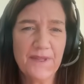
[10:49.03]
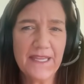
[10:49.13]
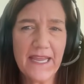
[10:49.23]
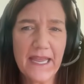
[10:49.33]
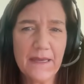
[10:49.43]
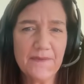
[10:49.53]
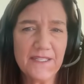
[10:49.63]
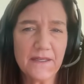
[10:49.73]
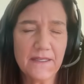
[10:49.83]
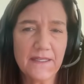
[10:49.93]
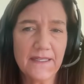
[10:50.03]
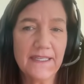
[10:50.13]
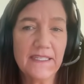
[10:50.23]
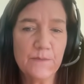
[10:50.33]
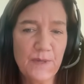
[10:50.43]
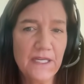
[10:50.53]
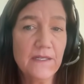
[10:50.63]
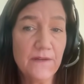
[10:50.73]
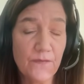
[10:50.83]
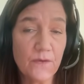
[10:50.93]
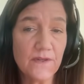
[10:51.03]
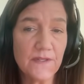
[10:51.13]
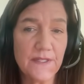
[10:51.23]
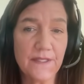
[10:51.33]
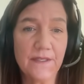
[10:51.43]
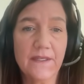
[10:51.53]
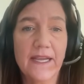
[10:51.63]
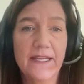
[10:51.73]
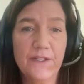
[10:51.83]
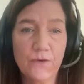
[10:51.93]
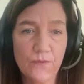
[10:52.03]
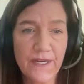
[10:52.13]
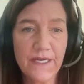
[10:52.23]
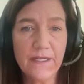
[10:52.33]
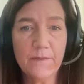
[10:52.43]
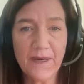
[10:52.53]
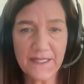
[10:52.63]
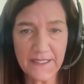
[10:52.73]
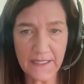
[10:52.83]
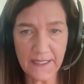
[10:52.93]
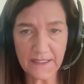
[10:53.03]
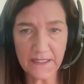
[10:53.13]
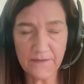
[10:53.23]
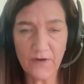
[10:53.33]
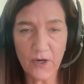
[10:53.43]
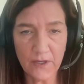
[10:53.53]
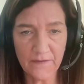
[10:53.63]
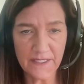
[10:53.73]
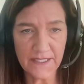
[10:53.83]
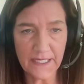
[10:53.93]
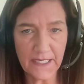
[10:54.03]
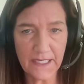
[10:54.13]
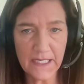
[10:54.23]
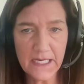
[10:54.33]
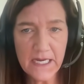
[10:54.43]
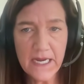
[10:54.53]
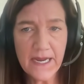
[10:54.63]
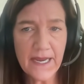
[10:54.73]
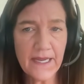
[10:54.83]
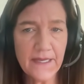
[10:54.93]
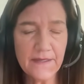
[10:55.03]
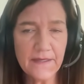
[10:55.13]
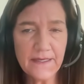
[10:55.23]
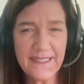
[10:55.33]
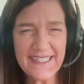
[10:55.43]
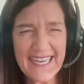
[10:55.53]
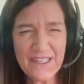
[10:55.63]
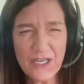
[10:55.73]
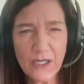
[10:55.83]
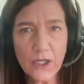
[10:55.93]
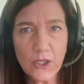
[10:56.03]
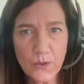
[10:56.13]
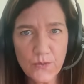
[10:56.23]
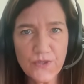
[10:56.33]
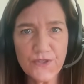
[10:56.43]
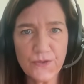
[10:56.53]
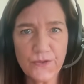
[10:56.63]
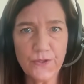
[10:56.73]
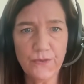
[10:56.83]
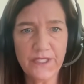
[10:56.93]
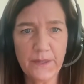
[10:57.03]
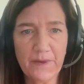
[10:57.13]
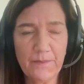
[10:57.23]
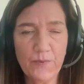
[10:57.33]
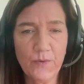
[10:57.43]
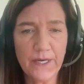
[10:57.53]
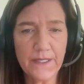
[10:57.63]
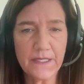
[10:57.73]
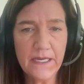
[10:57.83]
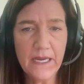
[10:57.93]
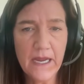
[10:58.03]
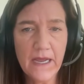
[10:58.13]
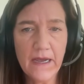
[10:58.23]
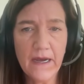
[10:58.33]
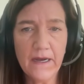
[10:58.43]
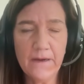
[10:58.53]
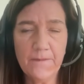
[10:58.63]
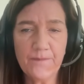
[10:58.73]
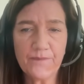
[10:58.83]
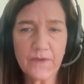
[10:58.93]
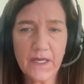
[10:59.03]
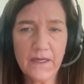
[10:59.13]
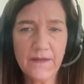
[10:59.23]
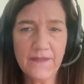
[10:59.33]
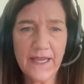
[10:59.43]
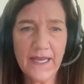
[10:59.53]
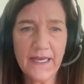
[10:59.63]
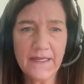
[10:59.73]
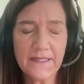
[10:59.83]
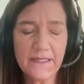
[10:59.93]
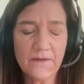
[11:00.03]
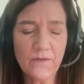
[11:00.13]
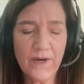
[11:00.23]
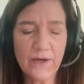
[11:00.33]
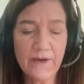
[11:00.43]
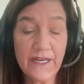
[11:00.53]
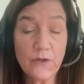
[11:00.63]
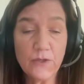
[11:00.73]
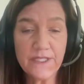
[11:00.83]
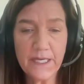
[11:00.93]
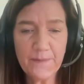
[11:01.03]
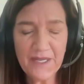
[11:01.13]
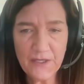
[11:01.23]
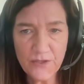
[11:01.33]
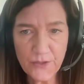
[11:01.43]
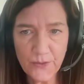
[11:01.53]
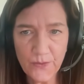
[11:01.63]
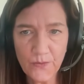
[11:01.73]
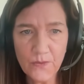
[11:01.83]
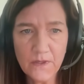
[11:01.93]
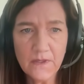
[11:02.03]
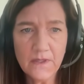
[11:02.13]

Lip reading: But the Amazon is being deforested and degraded by selective harvesting, and it's edging closer to a tipping point, um, that where it could tip into